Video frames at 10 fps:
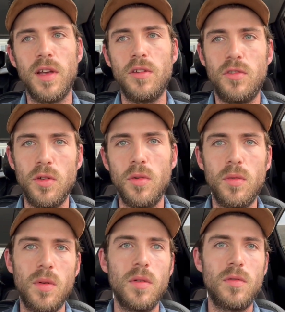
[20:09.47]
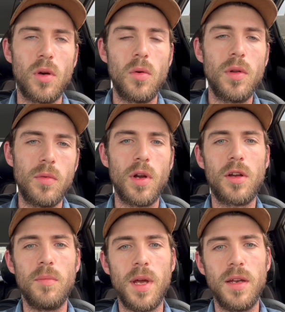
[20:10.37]
I do totally
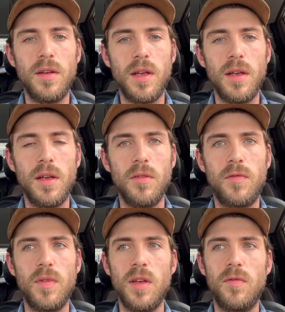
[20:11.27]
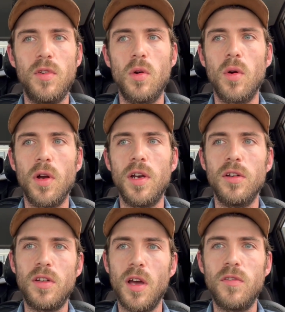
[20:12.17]
recommend it. If you're in
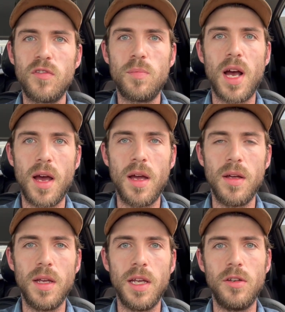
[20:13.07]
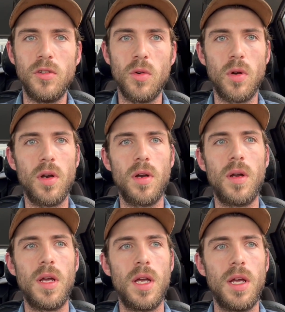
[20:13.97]
a tough spot in your
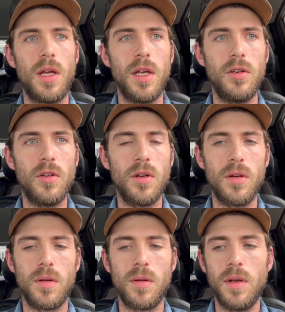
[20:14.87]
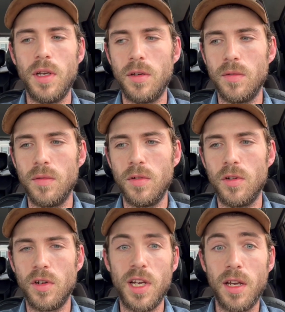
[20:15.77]

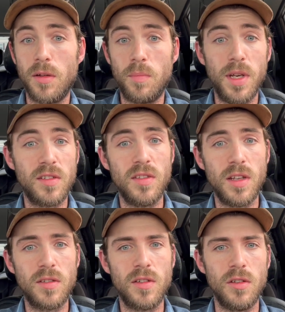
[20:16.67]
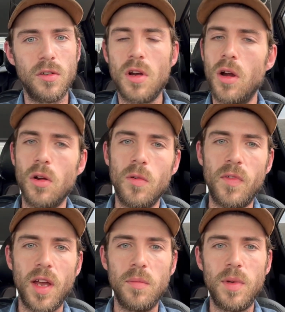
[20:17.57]
gig business and your cargo
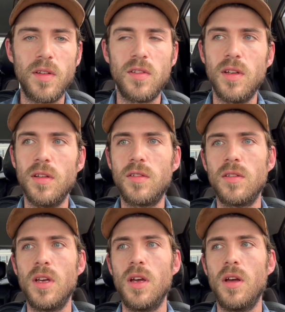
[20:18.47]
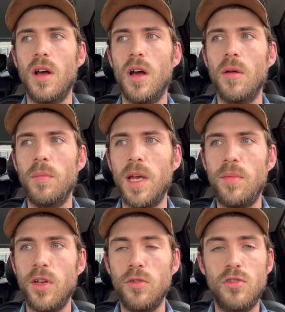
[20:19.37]
van business,
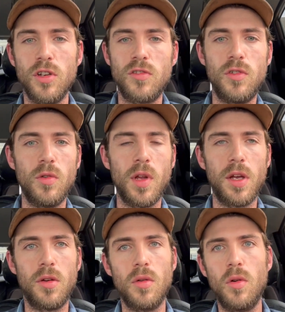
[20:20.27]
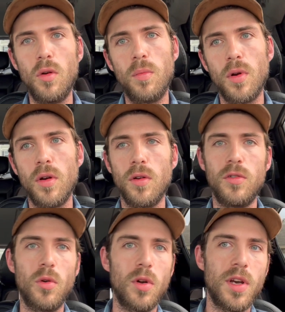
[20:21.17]
maybe you just do like Uber or
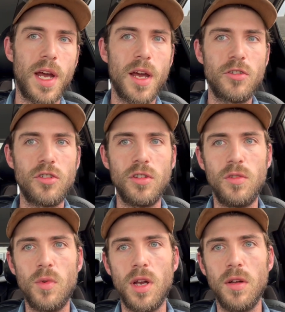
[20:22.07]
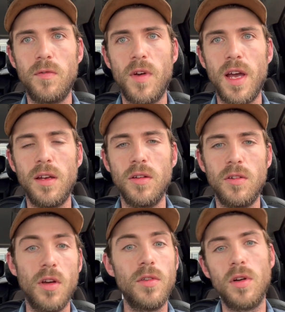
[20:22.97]
DoorDash and you want to find
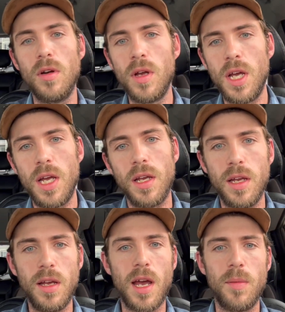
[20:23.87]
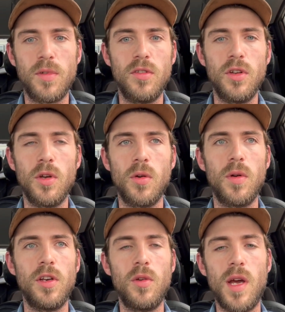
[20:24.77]
another gig app to do
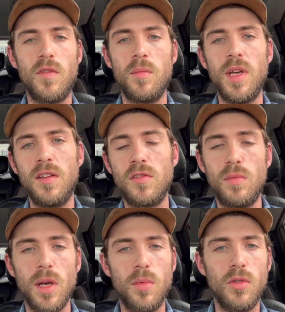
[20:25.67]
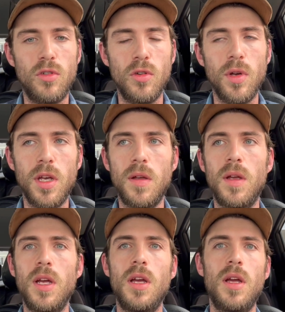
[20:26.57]
and you have the means to be able to do it,
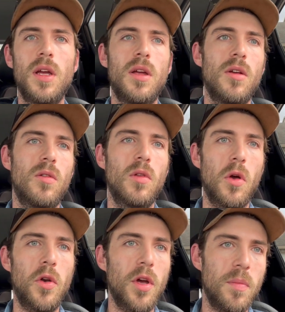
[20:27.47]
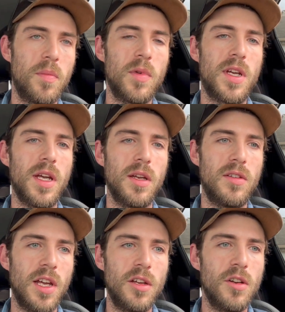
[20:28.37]
LoadUp can
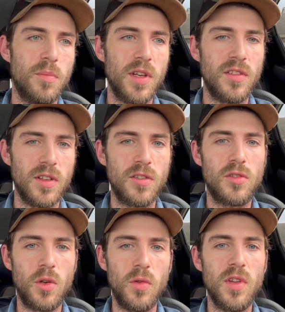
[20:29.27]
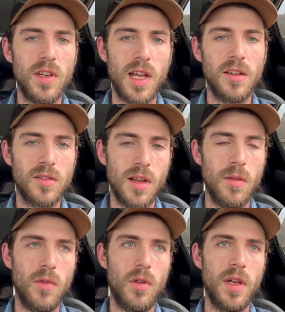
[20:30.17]
take your business to the next level.